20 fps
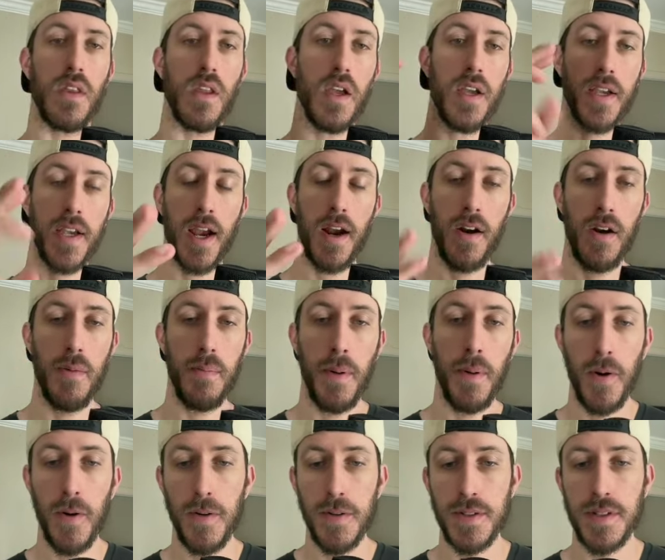Garrett
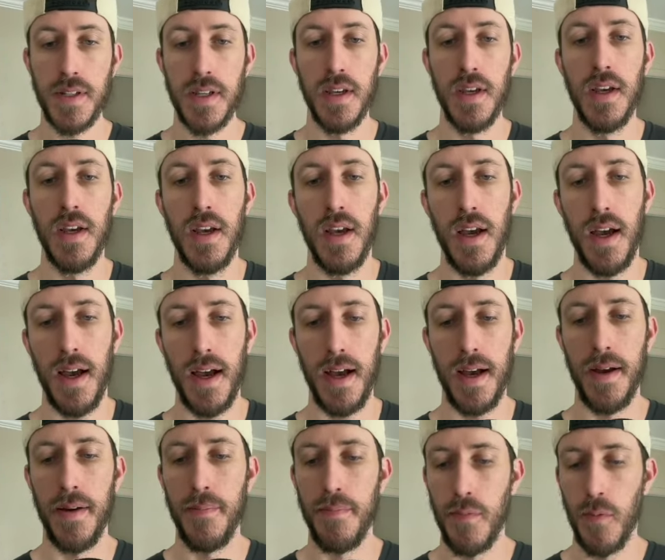Bowles,
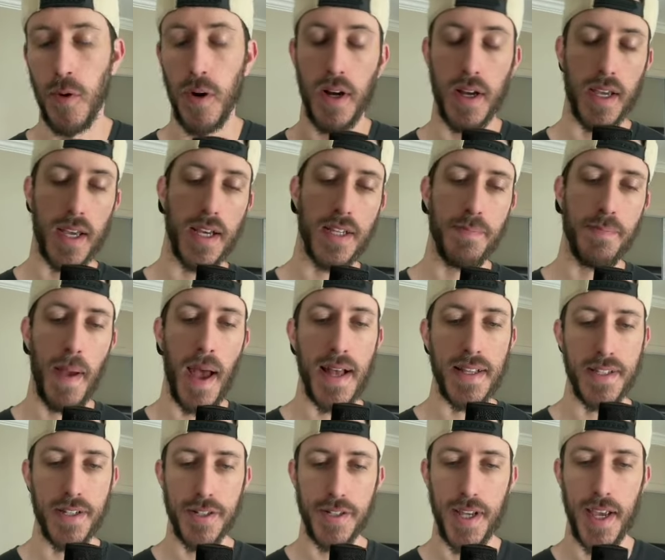well, I guess Pat
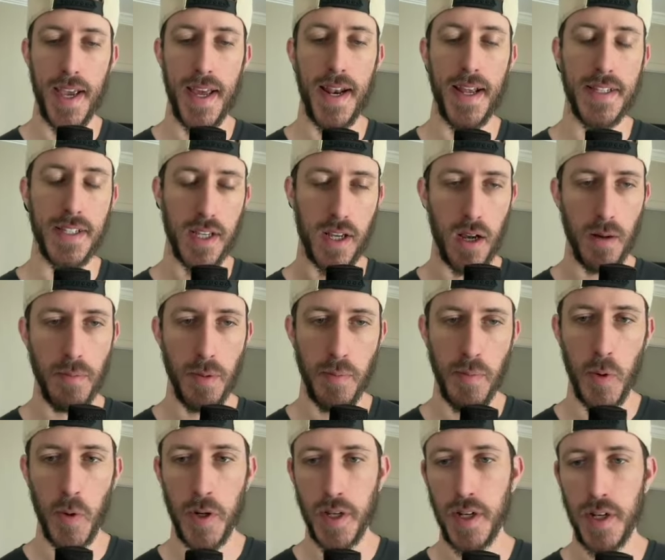Surtain has a couple
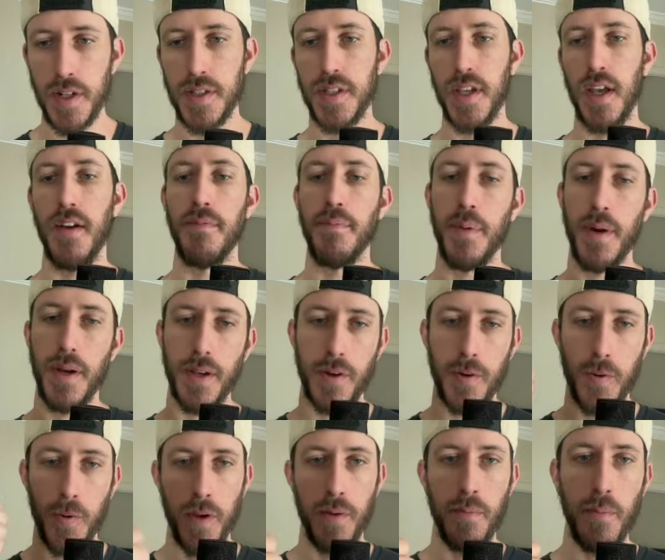more years left, but
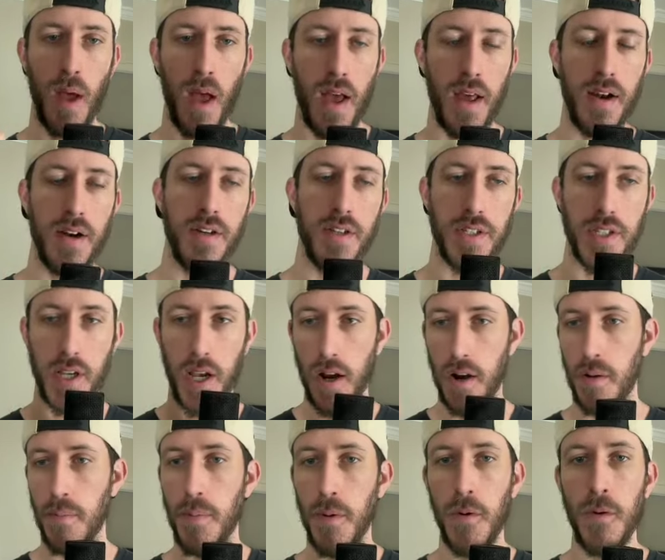Quinn Meinerz, Garrett
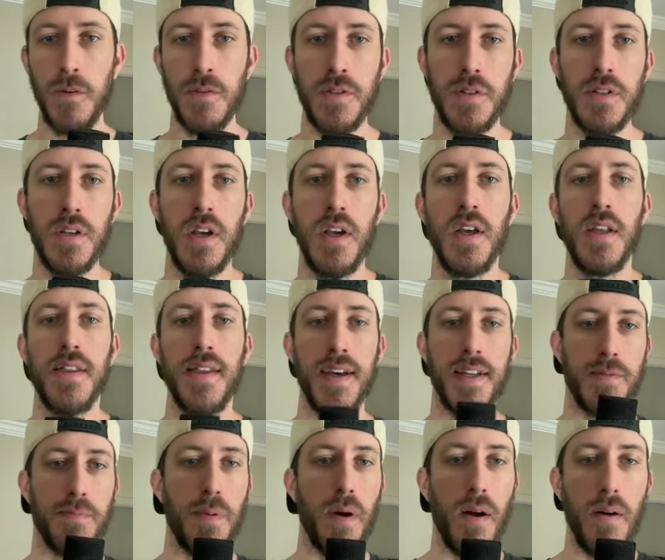Bowles, that's
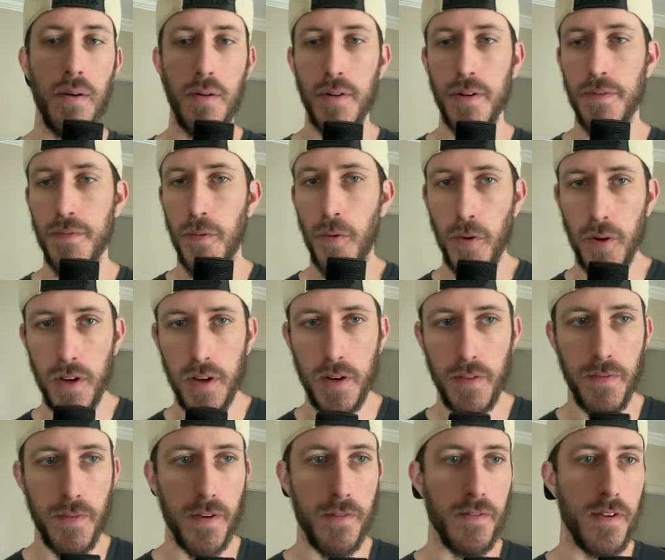probably $40 to
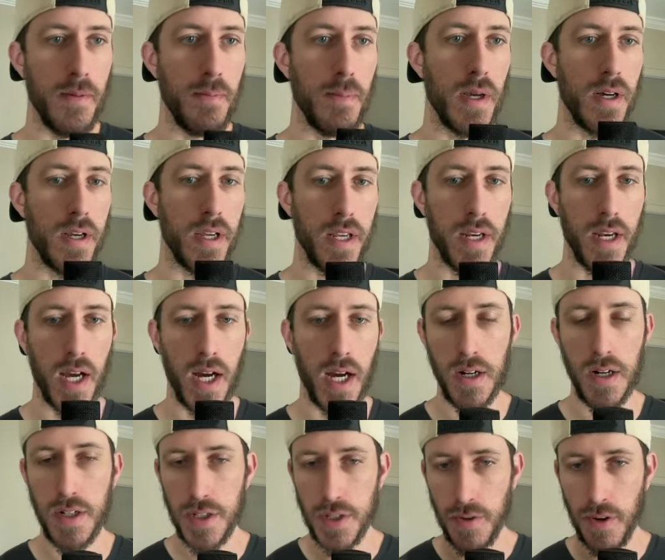$50 million
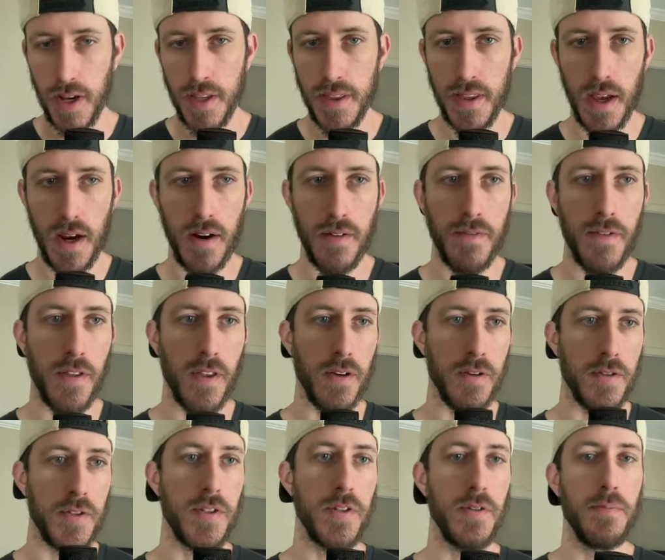right there for
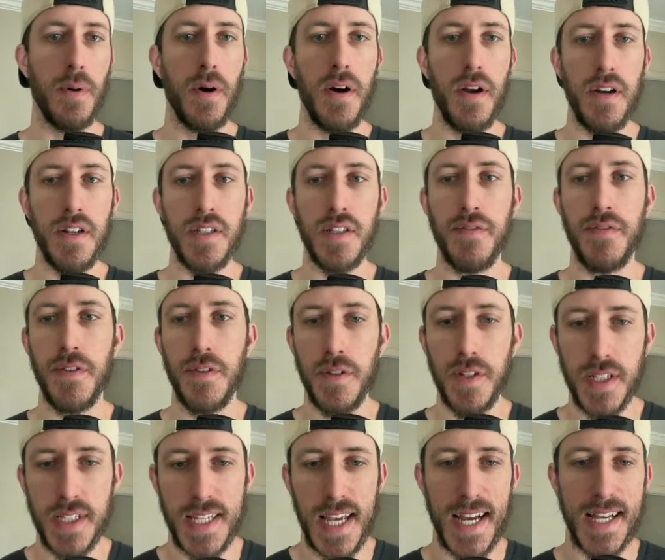those two players if you
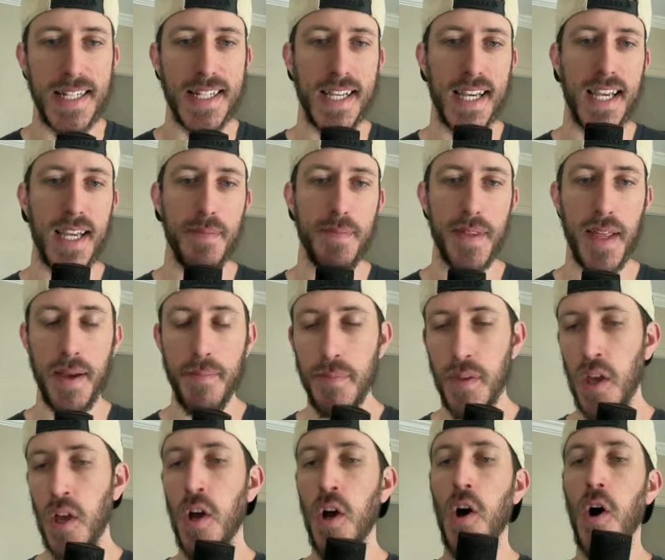decide to keep them.
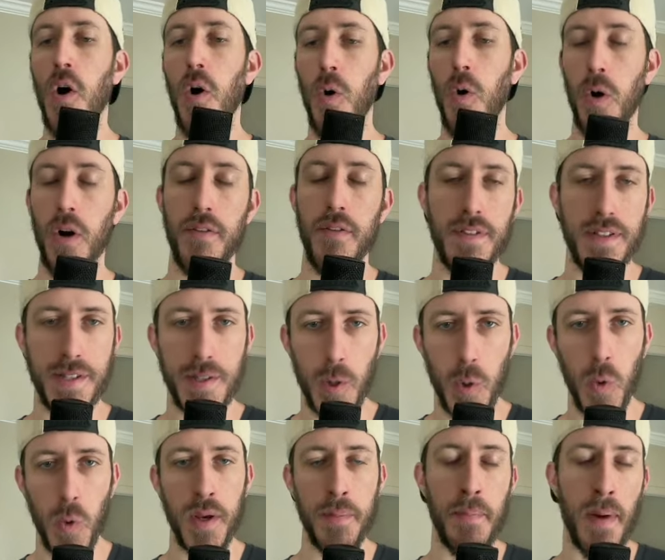Or if it's
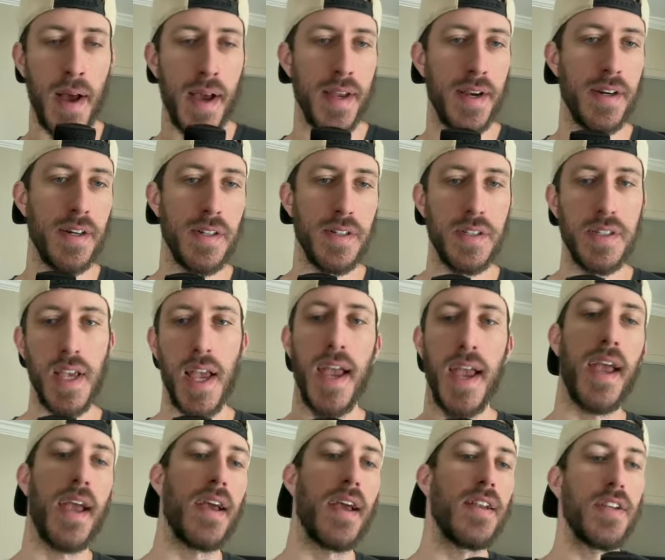Quinn Meinerz
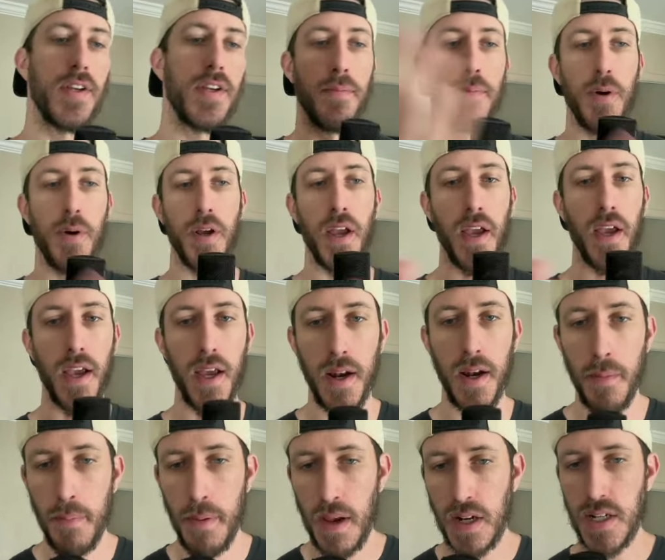and you're bringing in a
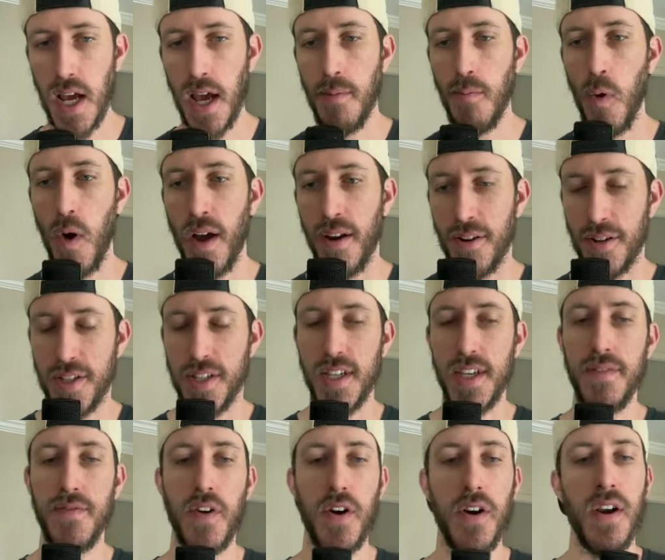big-time wide
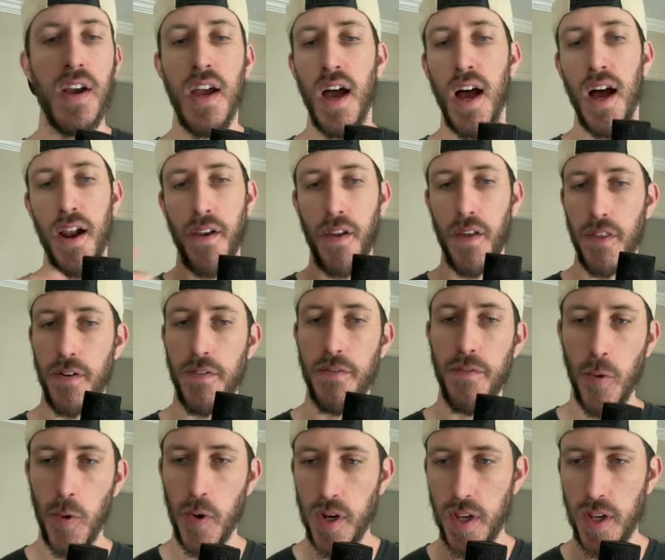receiver, another
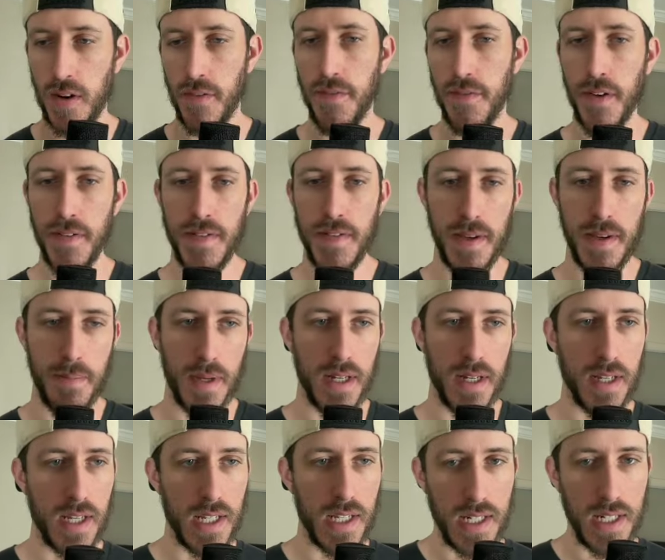$40 to $50
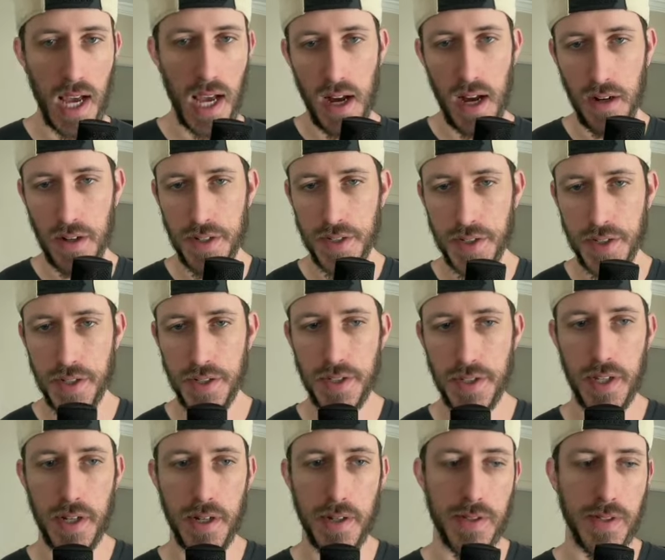million or
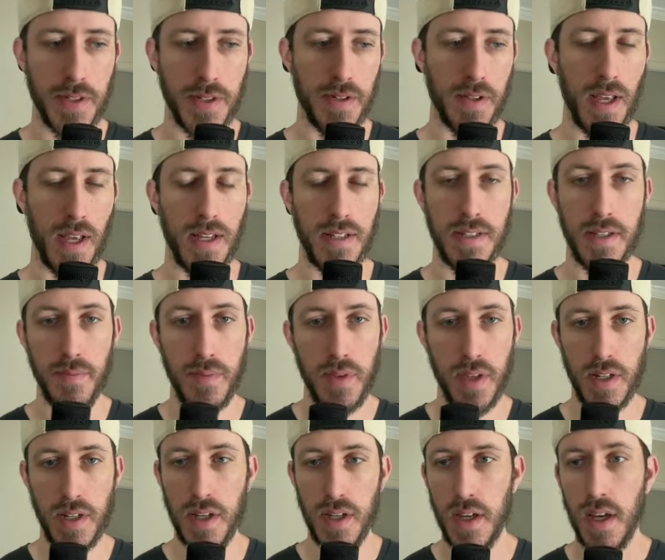so. So that's
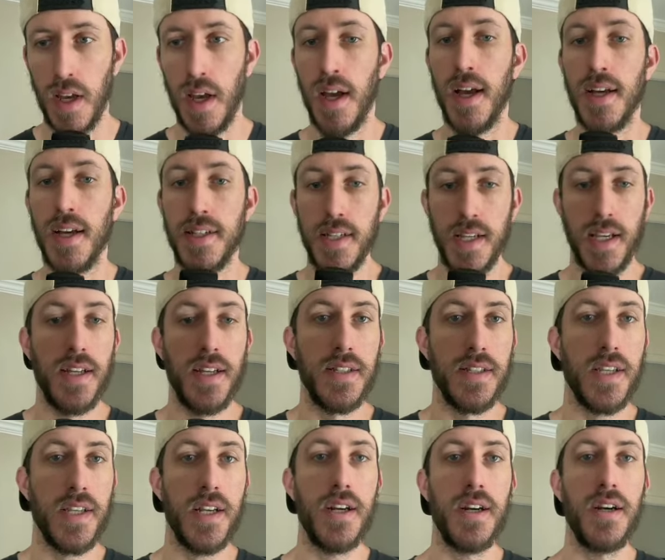something to
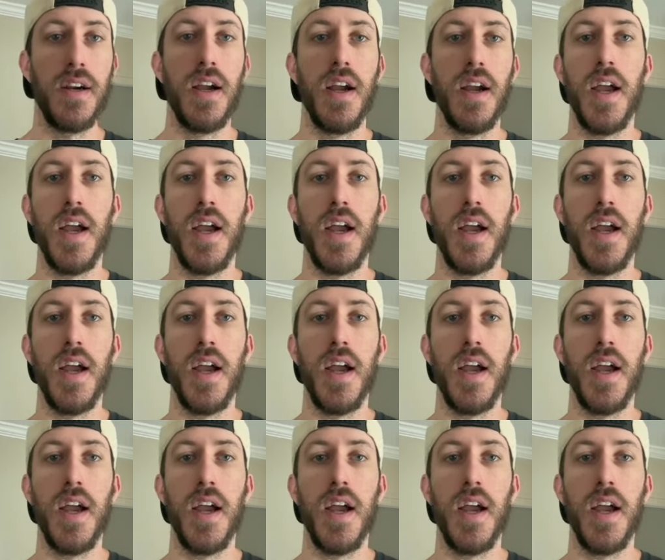consider.